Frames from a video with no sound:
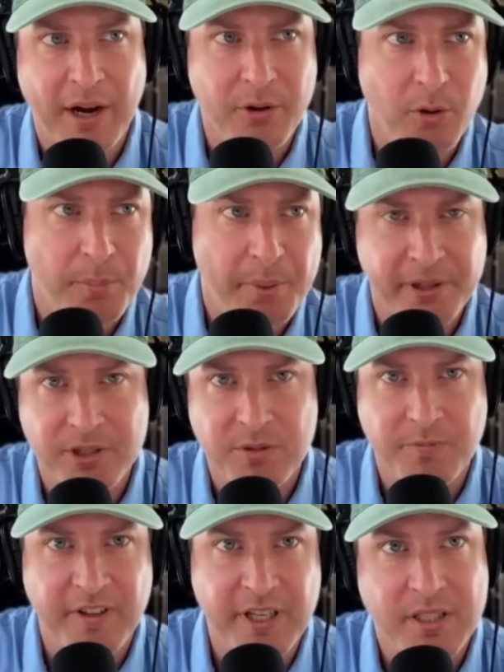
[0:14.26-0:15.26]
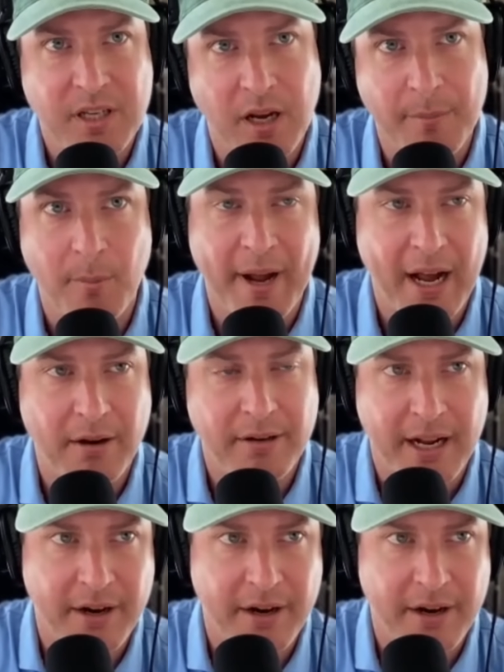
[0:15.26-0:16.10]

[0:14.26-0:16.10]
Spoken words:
do appearance fees come about?